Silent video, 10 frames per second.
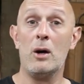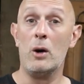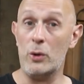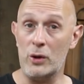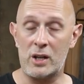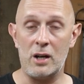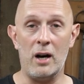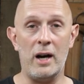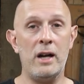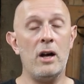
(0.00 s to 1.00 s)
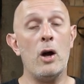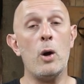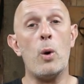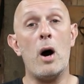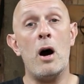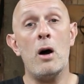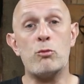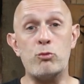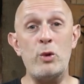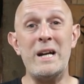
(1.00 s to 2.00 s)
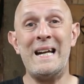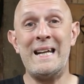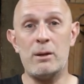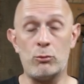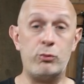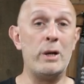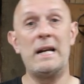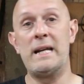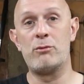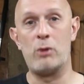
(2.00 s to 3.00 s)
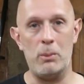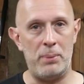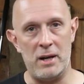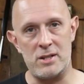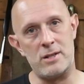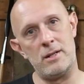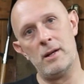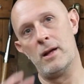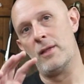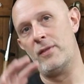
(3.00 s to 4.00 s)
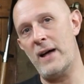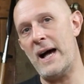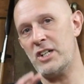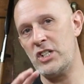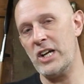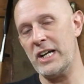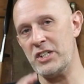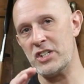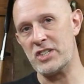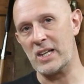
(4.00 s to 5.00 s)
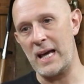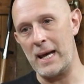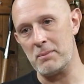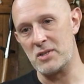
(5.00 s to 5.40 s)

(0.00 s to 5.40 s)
Uruk-hai, who are really, really robust. That changes the game